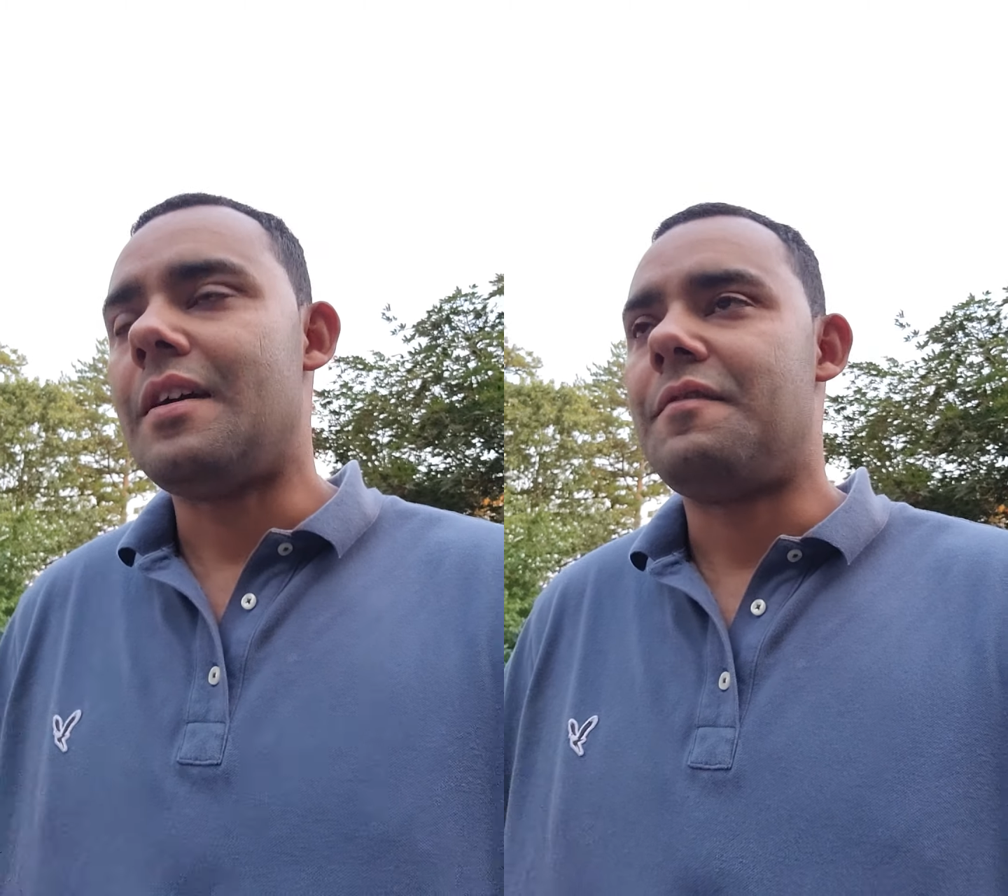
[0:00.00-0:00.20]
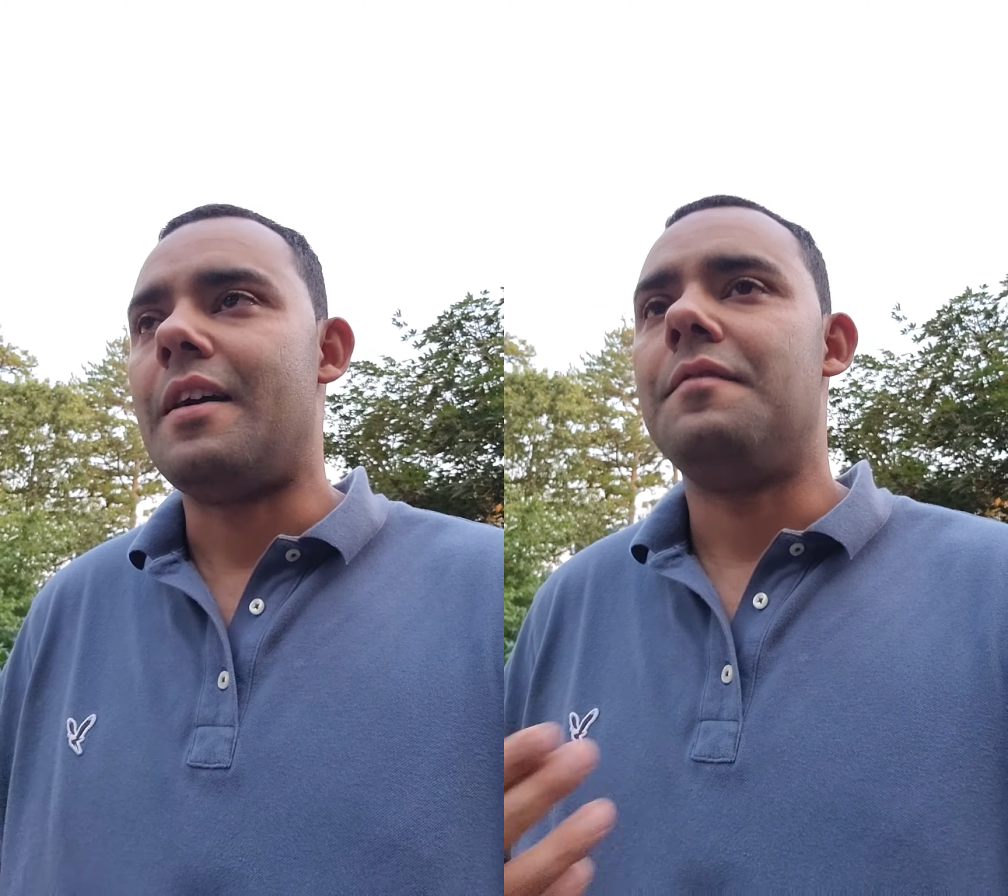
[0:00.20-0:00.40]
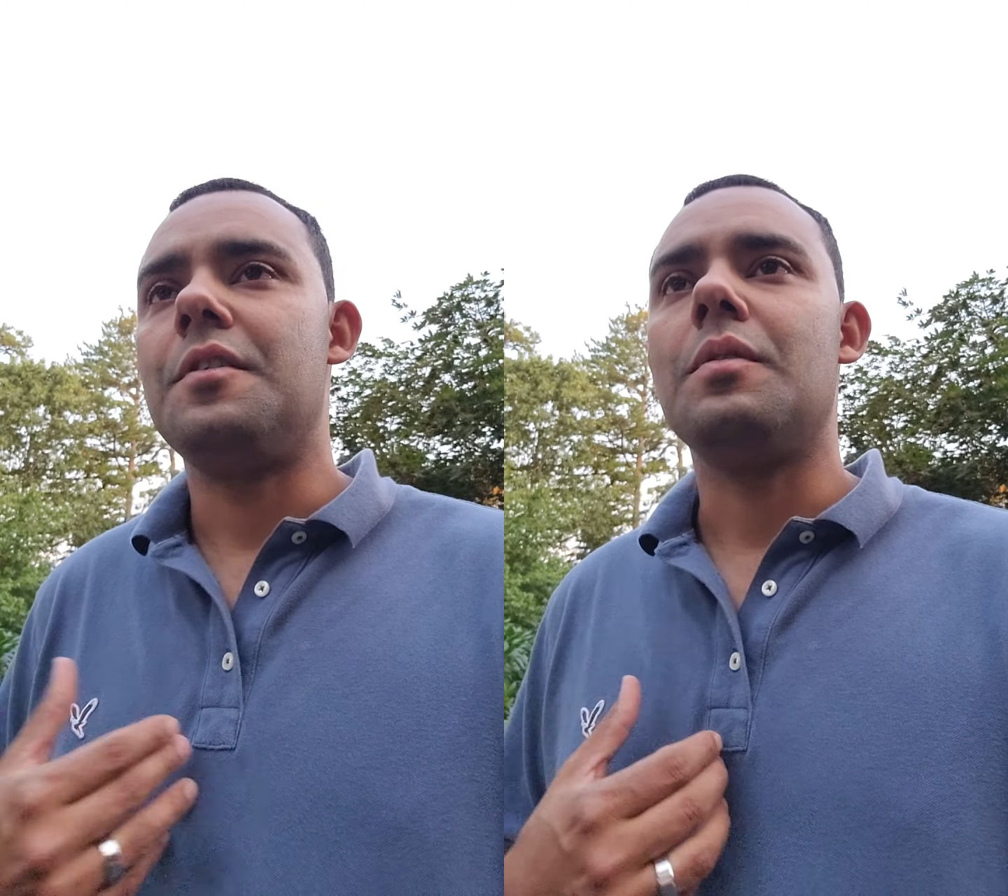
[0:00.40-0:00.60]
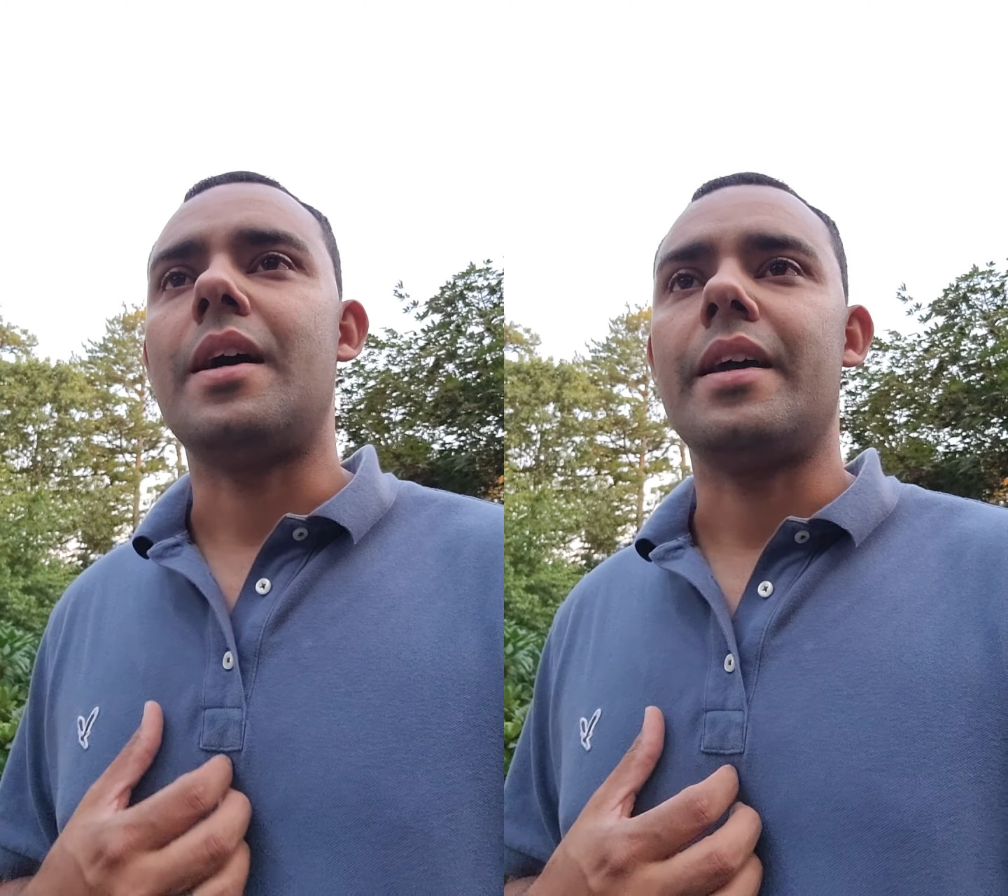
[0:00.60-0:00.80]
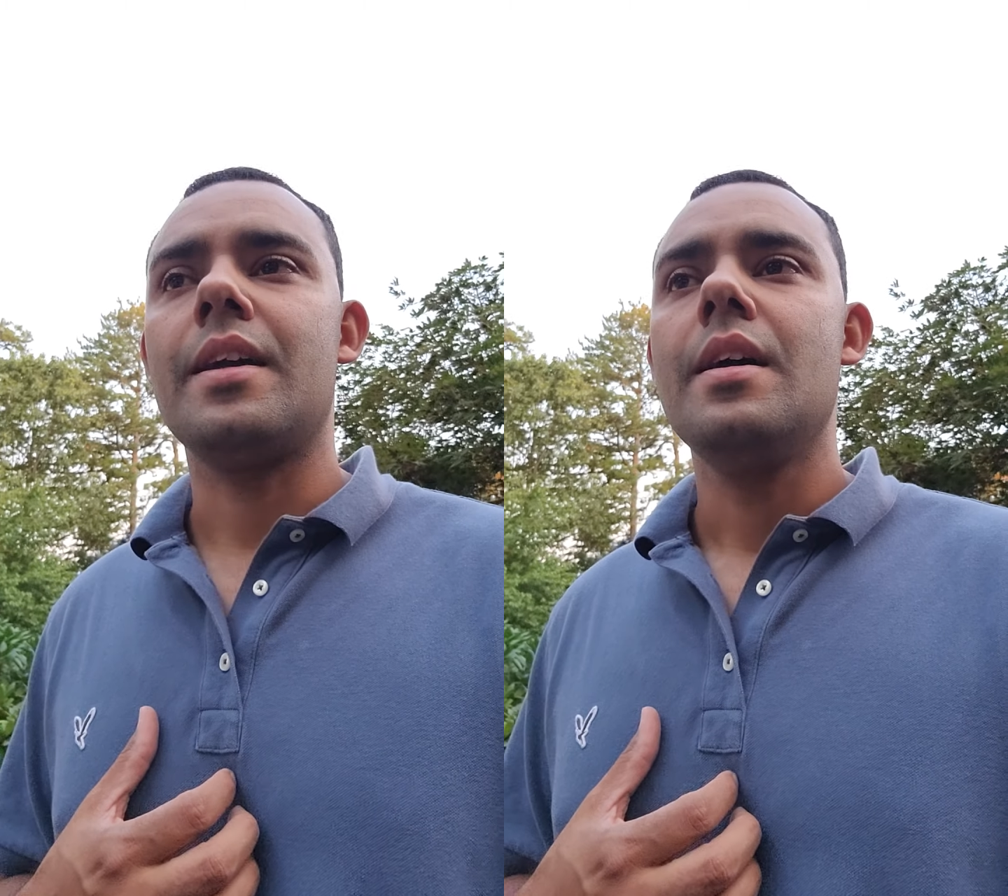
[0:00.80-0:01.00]
I feel
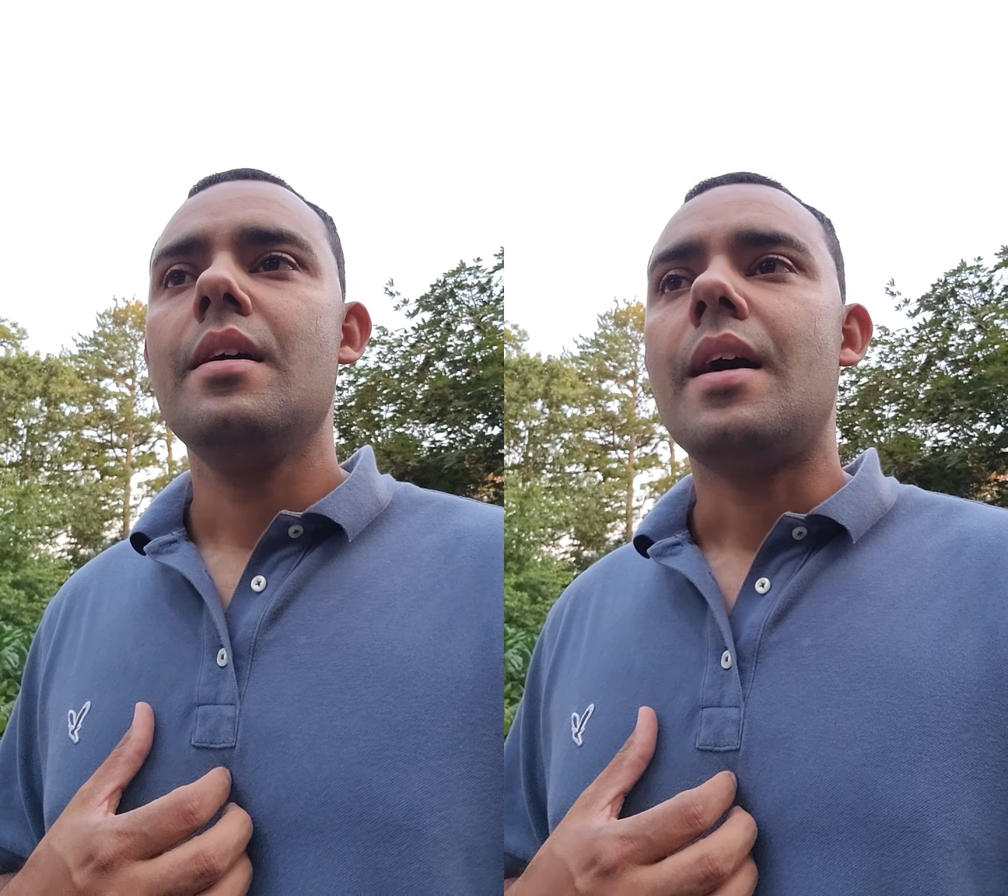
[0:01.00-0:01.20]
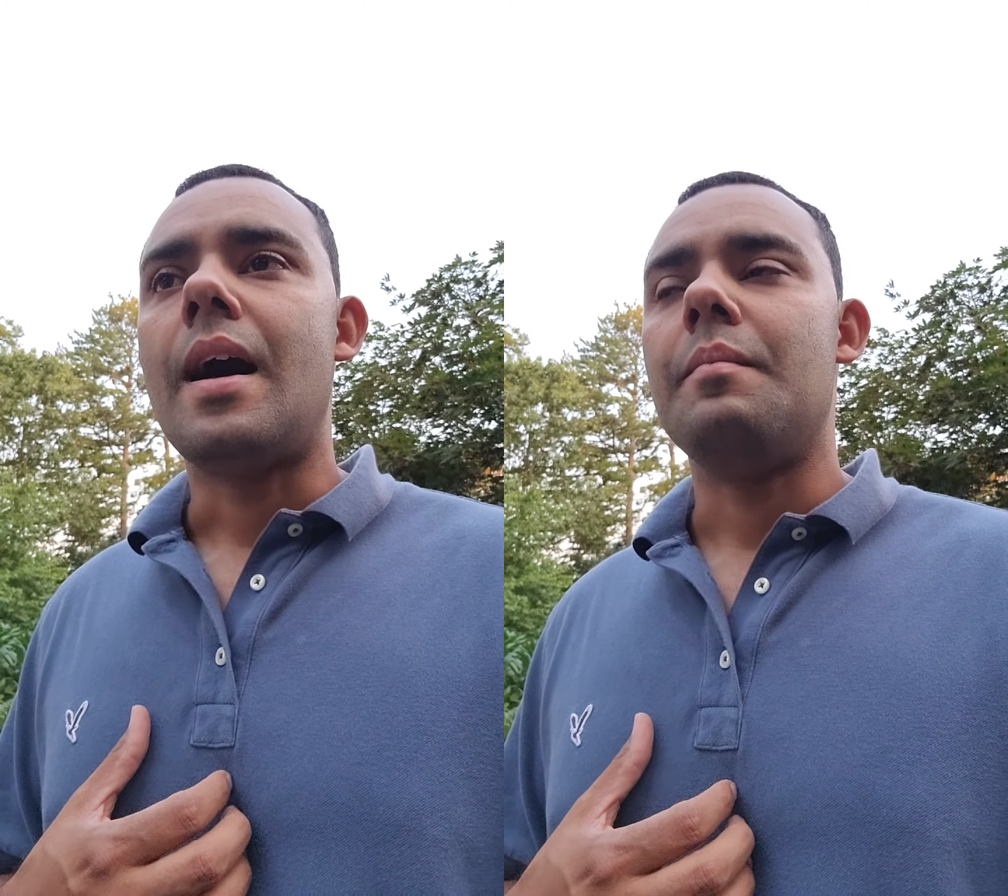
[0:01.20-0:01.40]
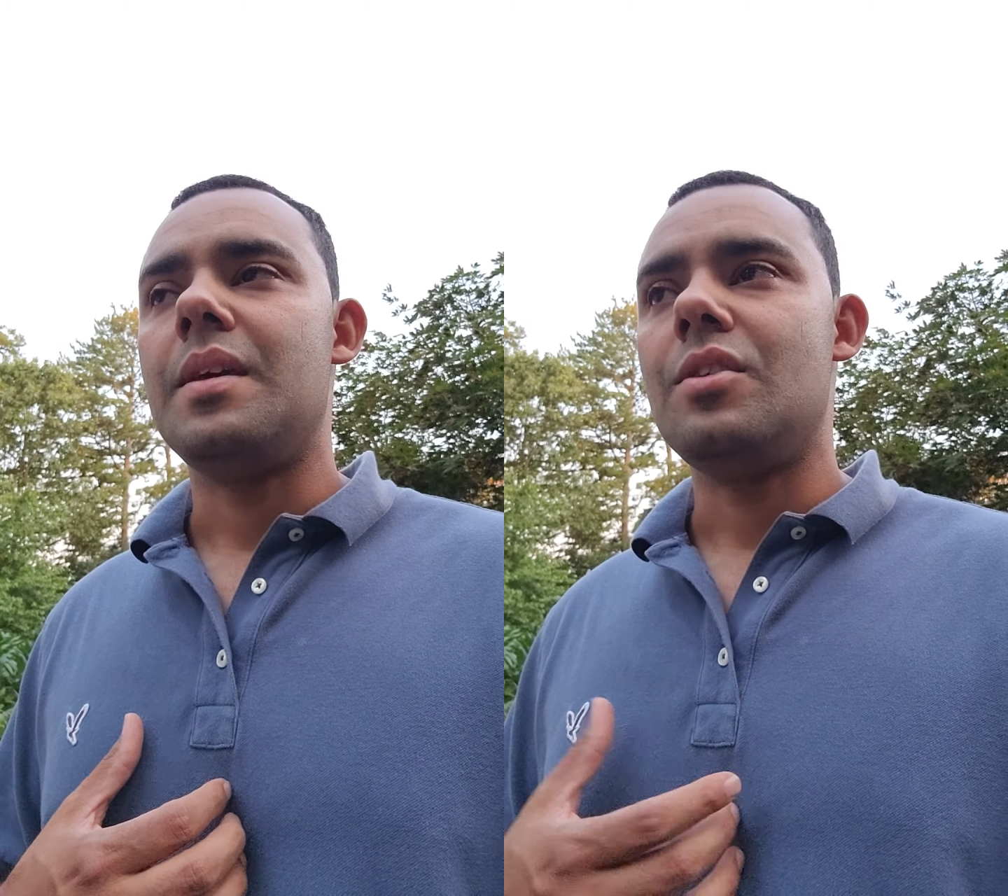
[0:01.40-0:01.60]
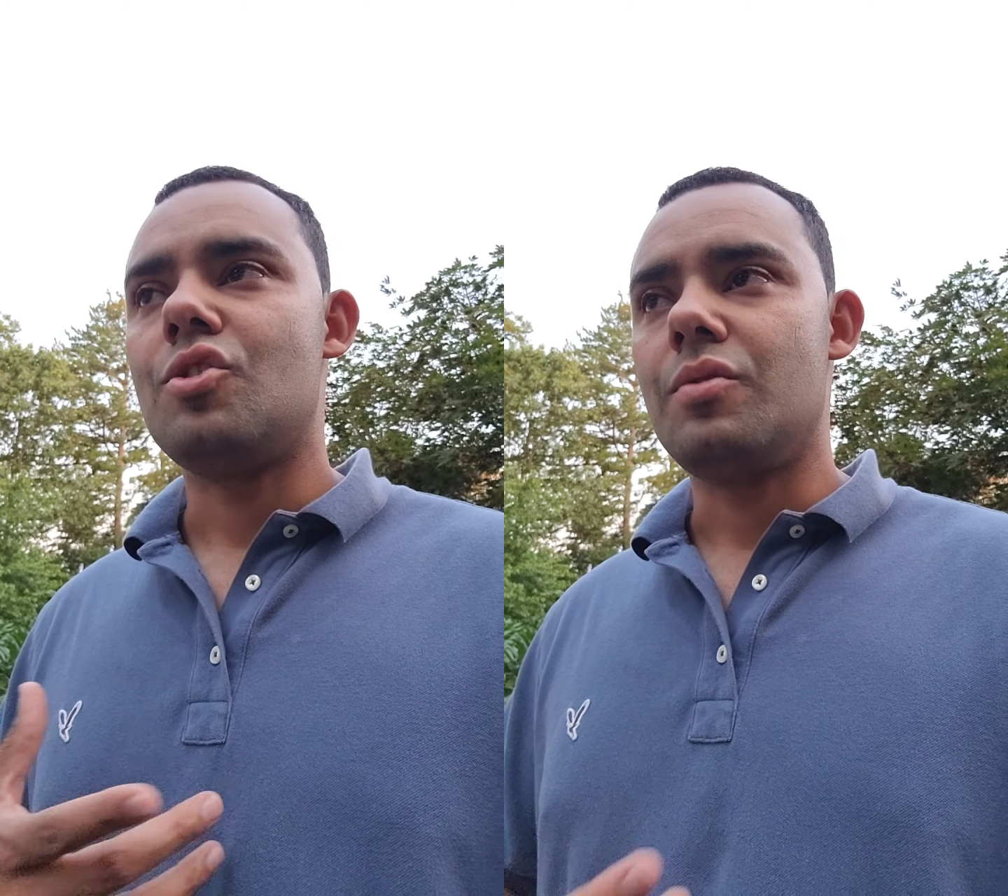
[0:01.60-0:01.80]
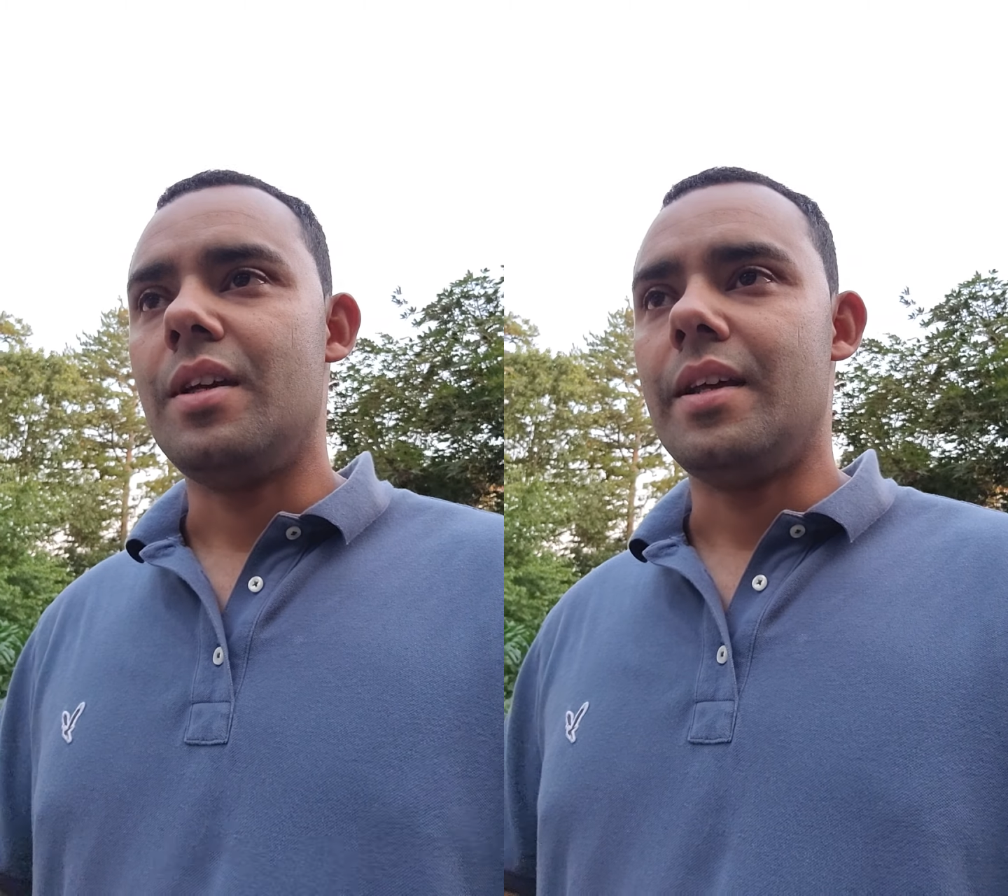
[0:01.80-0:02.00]
like I'm being
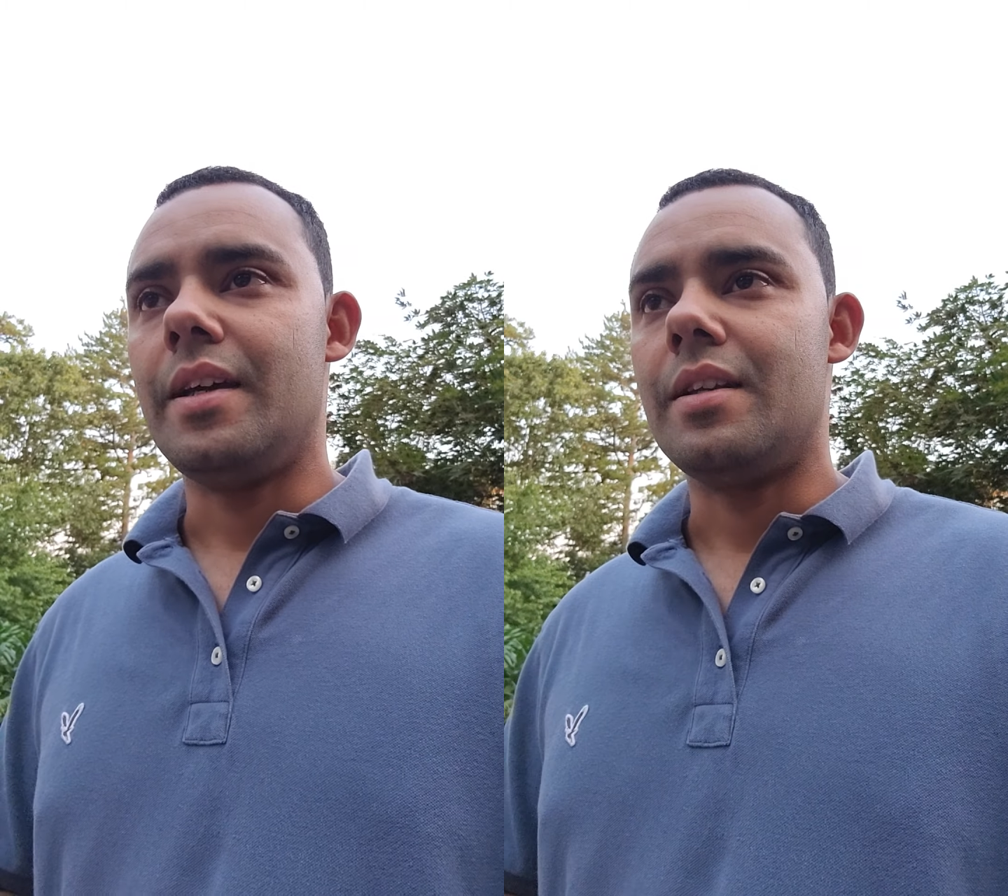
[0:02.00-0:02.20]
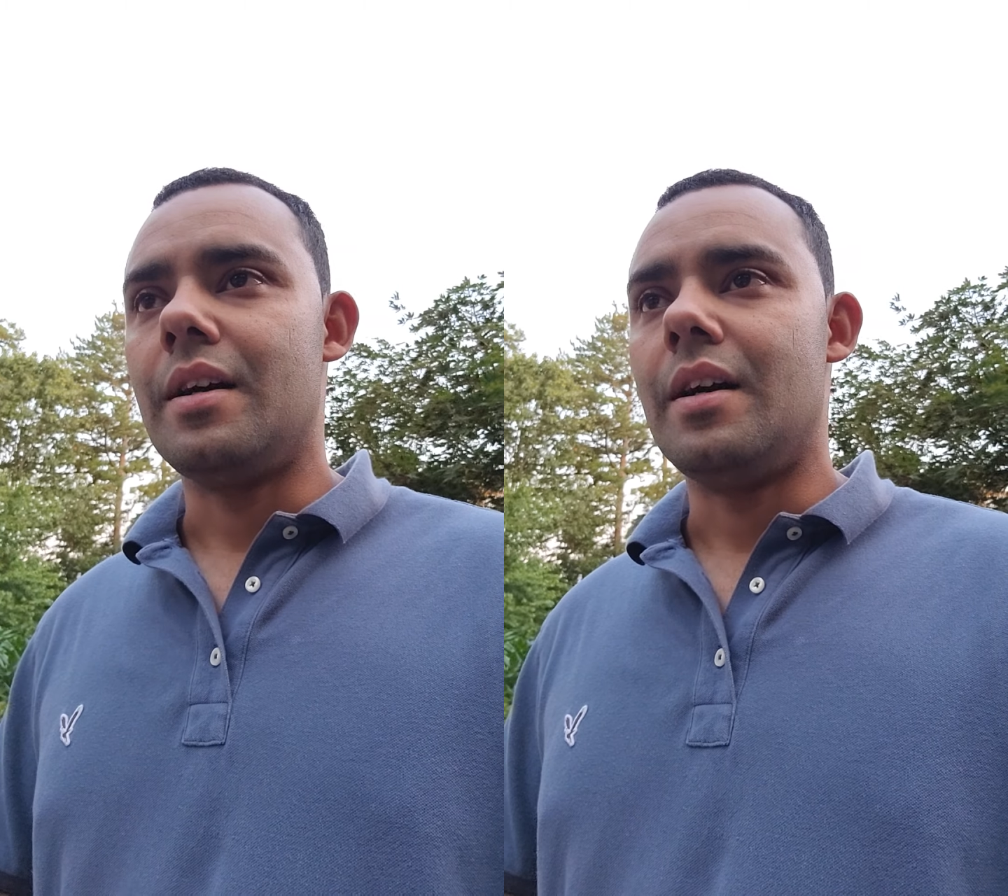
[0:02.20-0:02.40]
treated